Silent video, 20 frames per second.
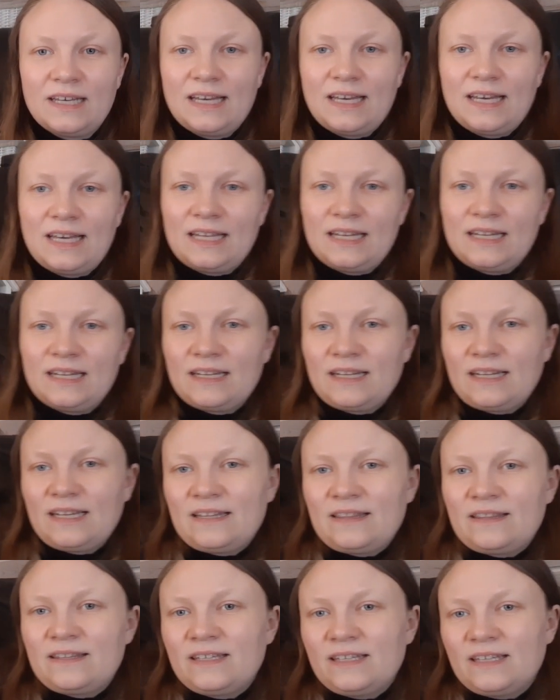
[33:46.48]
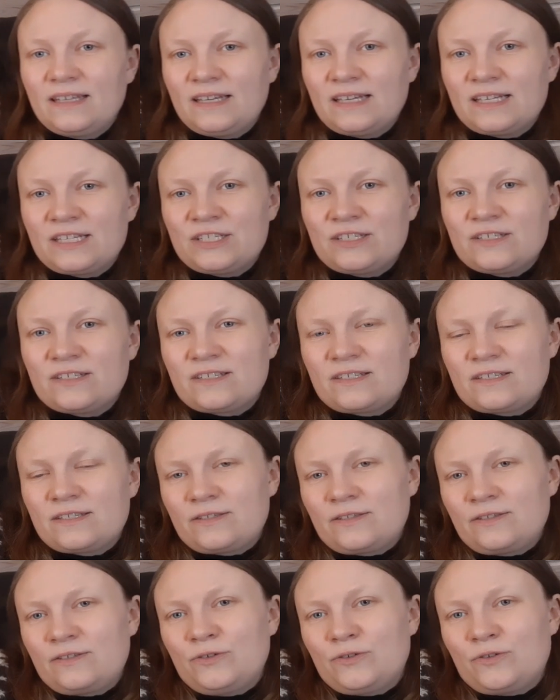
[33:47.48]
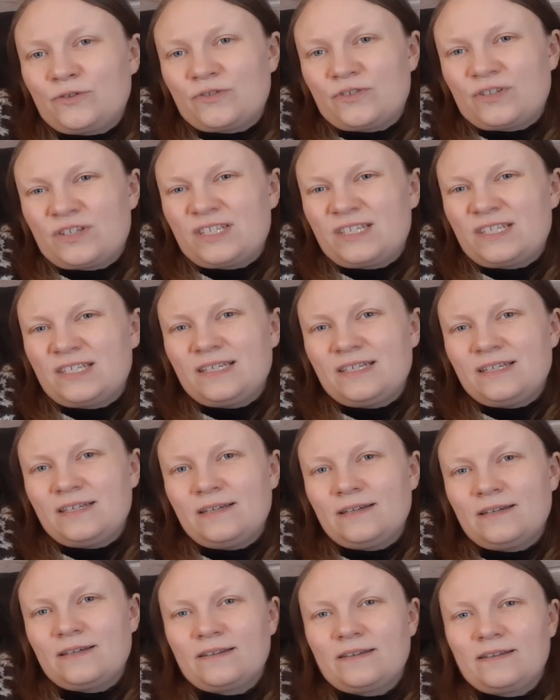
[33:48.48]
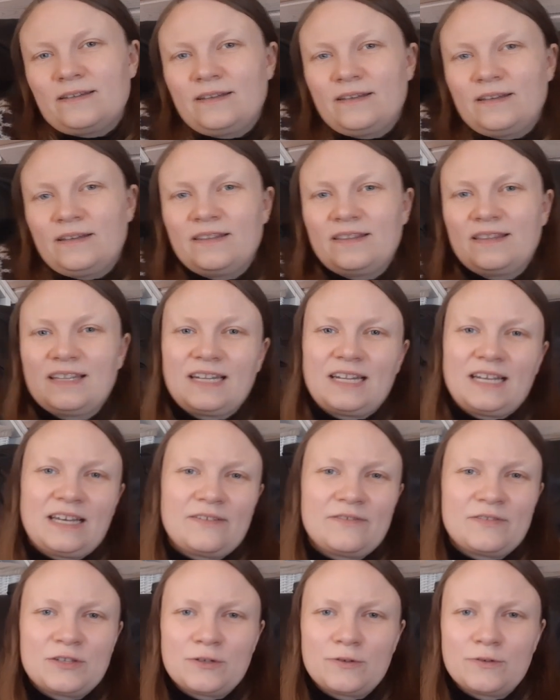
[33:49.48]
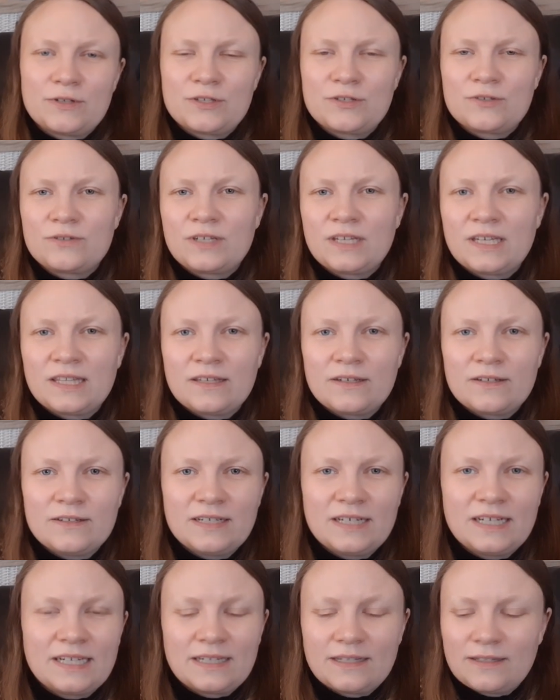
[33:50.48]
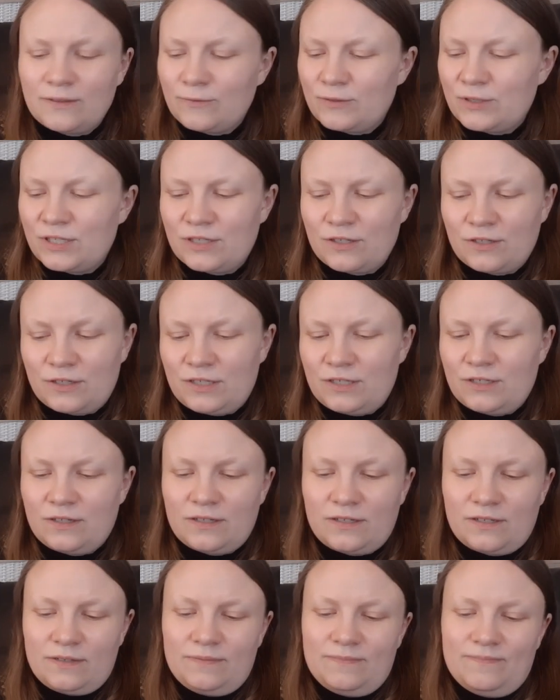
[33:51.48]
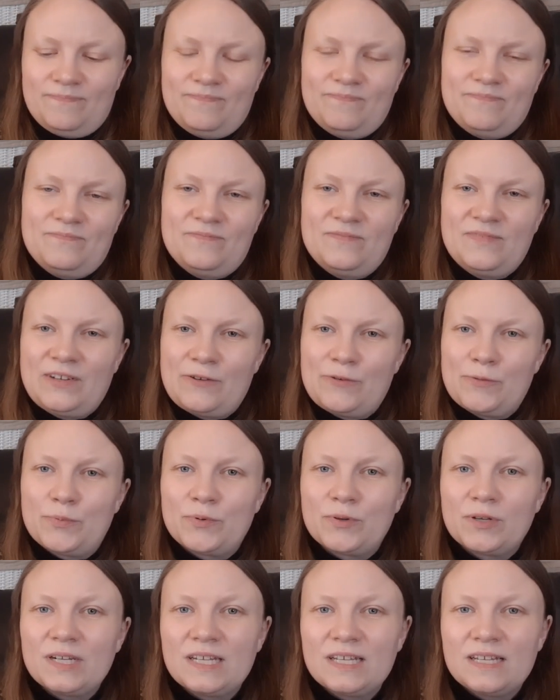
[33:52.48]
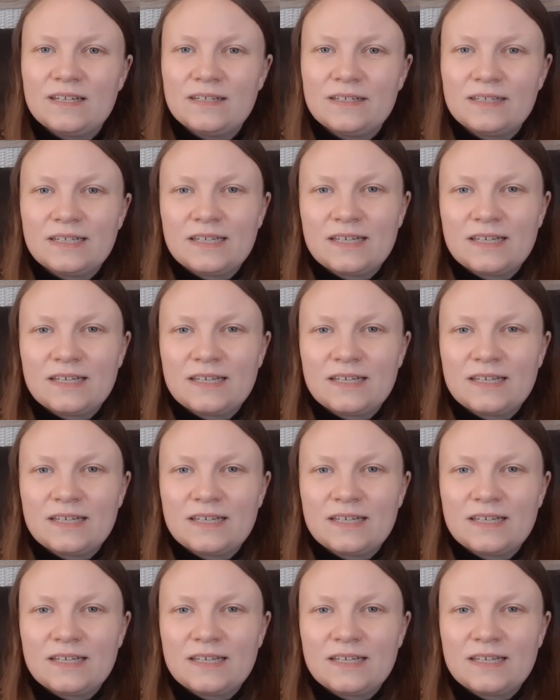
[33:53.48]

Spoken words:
and at the edges you could see that I have sewn it together, and it was just not very pretty.